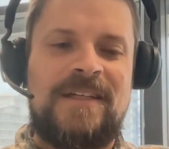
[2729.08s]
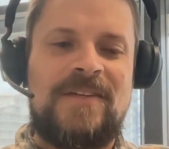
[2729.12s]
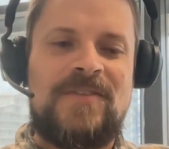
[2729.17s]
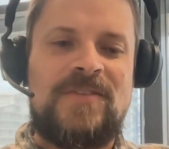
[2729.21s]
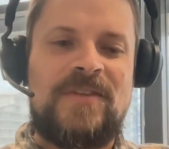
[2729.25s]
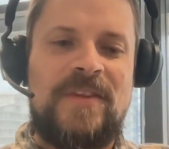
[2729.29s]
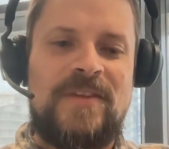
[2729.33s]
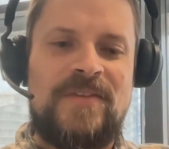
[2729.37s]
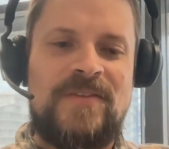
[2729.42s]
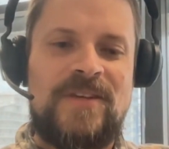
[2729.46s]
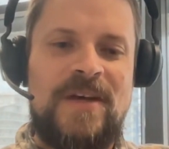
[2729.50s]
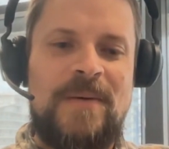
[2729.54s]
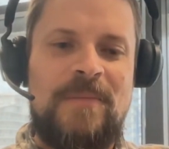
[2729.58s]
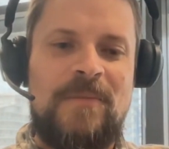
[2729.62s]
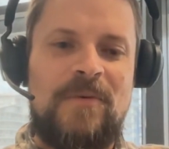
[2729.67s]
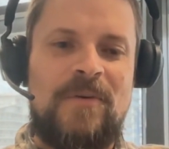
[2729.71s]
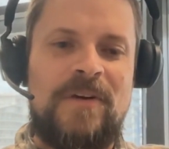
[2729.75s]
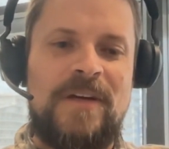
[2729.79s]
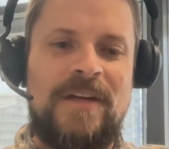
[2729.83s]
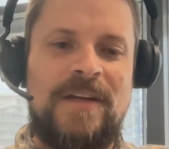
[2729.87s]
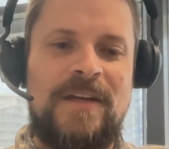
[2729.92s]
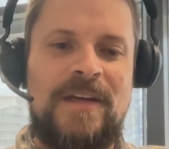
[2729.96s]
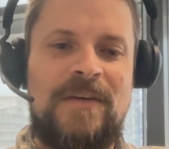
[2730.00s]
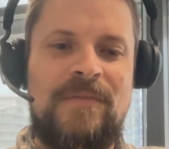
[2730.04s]
so the
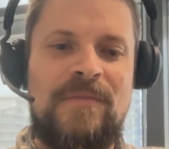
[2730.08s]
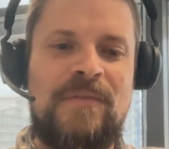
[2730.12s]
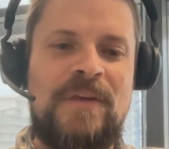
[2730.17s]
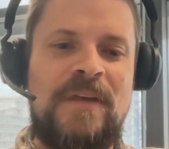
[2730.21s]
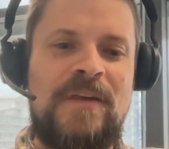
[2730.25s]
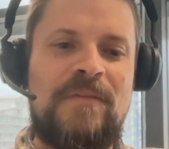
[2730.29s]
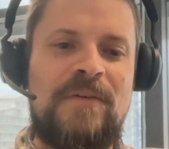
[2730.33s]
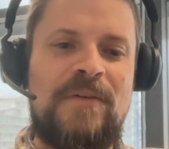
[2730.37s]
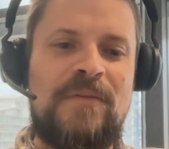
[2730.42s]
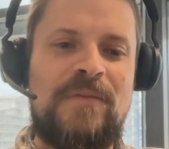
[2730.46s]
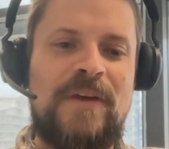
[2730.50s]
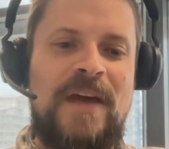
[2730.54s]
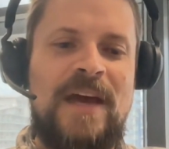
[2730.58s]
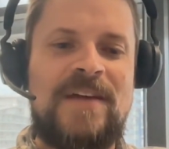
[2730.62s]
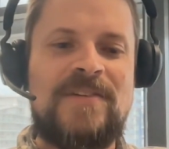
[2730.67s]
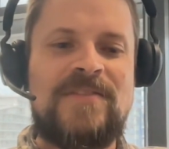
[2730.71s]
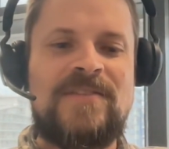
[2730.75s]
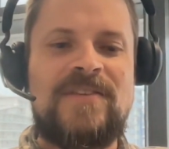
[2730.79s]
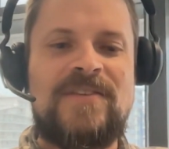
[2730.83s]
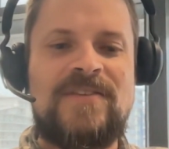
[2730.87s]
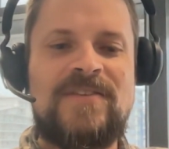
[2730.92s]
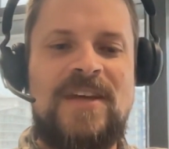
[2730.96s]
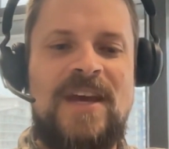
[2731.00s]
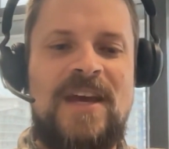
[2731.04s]
summary, if even if it has the
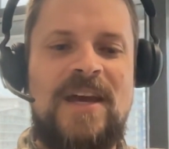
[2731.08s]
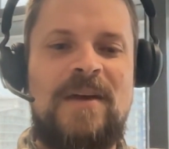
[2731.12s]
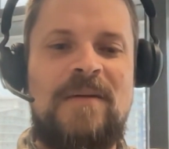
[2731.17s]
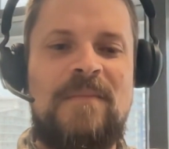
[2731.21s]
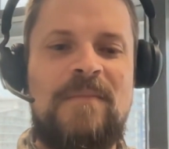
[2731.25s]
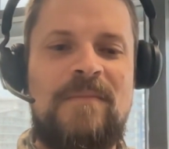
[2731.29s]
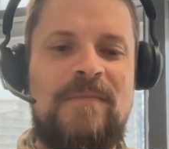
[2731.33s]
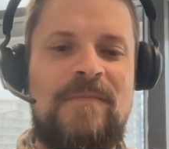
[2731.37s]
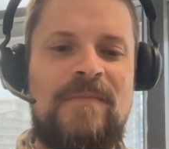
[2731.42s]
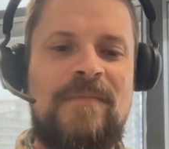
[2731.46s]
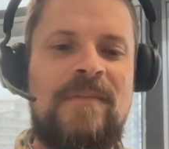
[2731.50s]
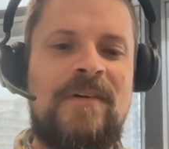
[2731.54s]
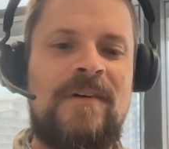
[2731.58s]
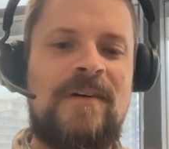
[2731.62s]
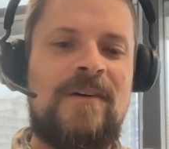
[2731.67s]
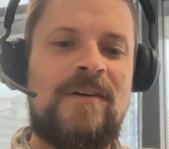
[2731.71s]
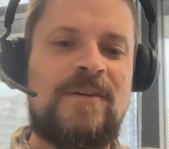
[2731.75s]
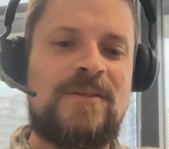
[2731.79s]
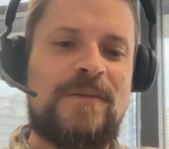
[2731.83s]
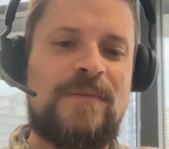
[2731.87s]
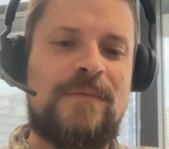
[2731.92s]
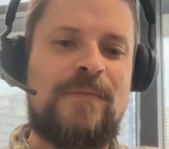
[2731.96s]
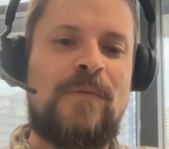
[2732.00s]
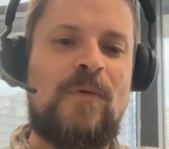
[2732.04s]
same, was
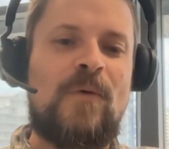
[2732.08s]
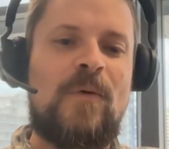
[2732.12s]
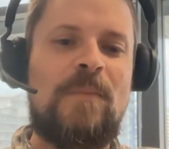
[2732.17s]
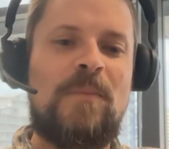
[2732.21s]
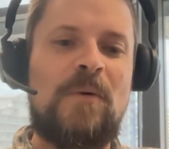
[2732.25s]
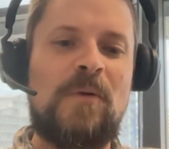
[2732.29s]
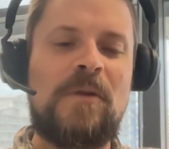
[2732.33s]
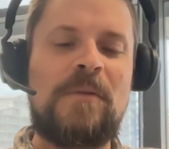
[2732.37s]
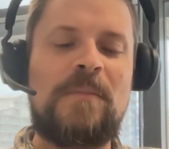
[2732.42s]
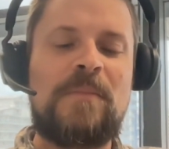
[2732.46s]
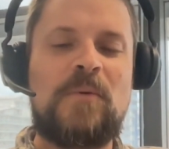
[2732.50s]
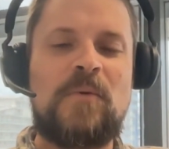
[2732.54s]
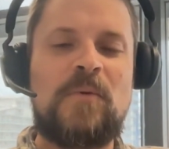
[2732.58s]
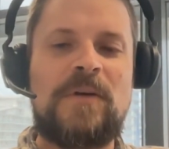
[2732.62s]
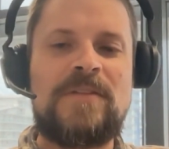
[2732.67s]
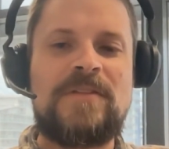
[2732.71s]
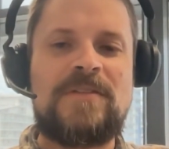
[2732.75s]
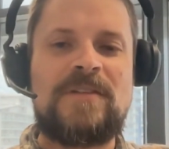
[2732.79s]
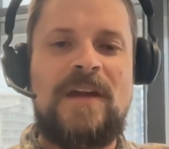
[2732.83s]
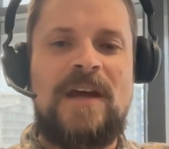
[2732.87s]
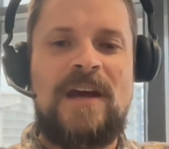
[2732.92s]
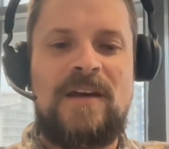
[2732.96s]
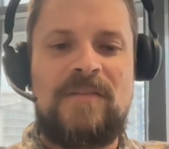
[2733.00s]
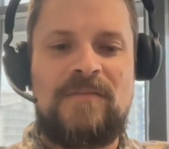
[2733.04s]
it 4 bullet points you
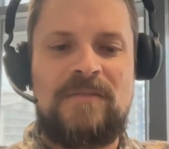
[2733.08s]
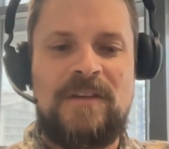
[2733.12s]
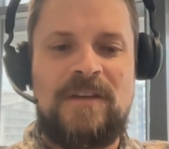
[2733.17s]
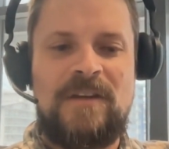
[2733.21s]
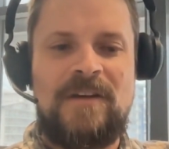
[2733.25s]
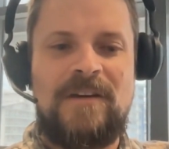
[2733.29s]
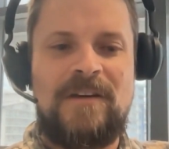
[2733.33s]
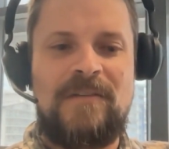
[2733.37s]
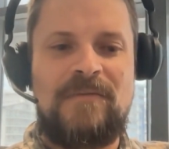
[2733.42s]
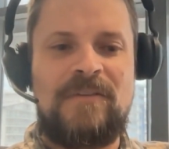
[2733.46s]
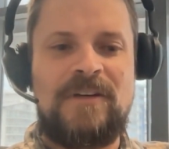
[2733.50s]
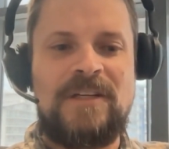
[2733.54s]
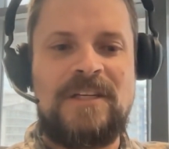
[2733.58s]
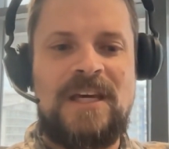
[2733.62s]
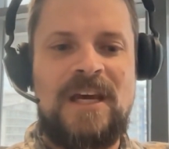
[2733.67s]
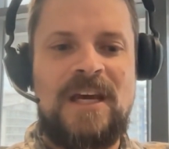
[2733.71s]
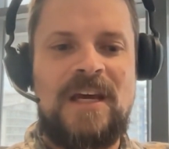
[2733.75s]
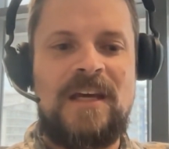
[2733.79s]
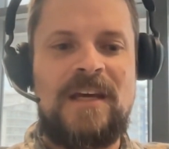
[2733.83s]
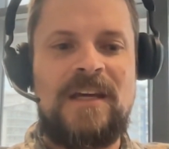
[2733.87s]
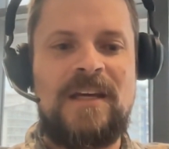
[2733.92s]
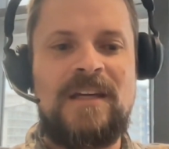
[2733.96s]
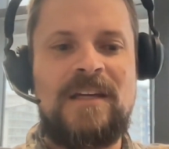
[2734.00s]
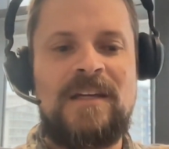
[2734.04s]
have there every
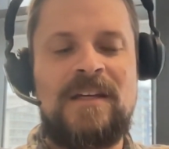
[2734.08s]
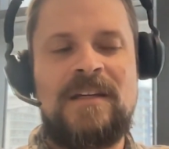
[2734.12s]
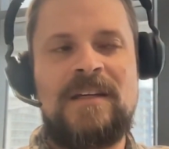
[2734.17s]
day?